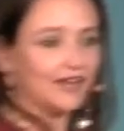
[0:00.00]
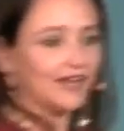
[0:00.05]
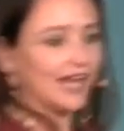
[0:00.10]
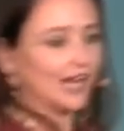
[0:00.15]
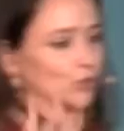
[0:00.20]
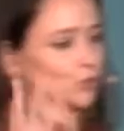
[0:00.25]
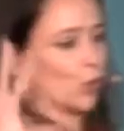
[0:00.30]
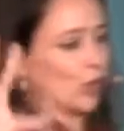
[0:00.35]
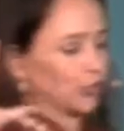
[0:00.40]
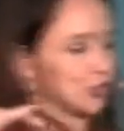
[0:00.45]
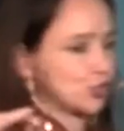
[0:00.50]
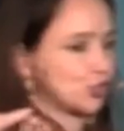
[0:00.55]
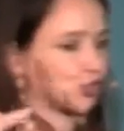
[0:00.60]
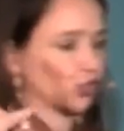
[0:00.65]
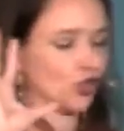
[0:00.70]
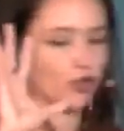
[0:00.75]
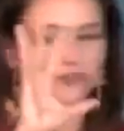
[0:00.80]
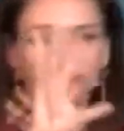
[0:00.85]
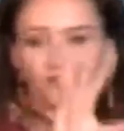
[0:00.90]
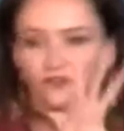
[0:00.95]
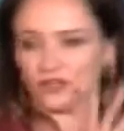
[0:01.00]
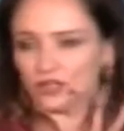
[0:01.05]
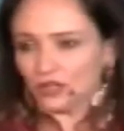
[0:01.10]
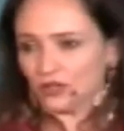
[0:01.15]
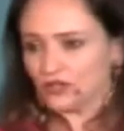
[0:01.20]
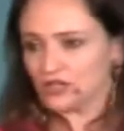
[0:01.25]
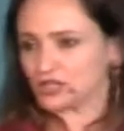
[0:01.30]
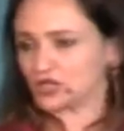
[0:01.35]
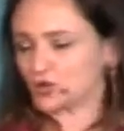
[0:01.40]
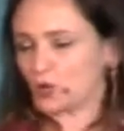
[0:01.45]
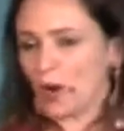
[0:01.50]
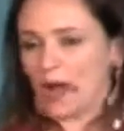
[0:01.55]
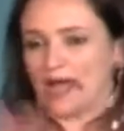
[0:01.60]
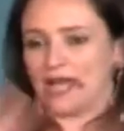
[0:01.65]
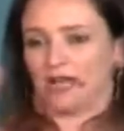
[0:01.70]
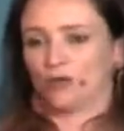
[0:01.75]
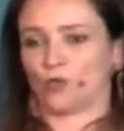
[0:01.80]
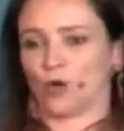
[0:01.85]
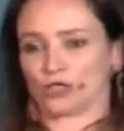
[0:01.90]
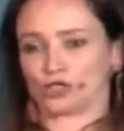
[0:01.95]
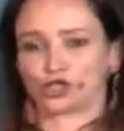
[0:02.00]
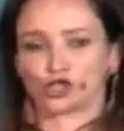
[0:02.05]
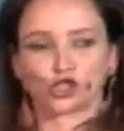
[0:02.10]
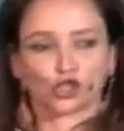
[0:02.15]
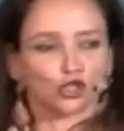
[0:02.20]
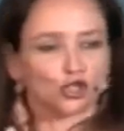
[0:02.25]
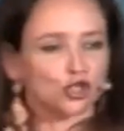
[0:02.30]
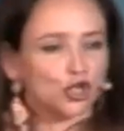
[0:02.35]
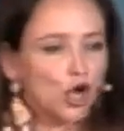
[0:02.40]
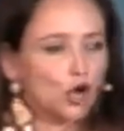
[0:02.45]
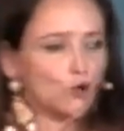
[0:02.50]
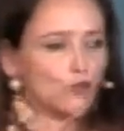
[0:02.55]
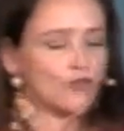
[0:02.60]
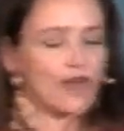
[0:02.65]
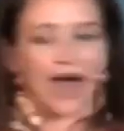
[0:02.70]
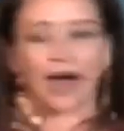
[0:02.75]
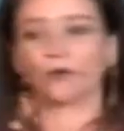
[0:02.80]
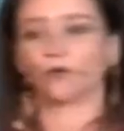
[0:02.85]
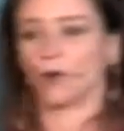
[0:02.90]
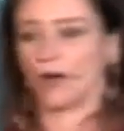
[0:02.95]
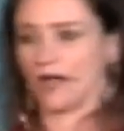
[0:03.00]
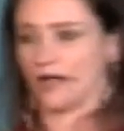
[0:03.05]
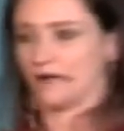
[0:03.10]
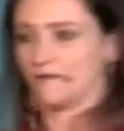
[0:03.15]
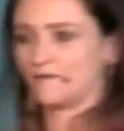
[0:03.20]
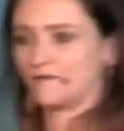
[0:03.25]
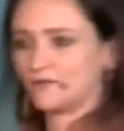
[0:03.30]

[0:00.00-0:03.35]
and what should feel this way and what should go that way,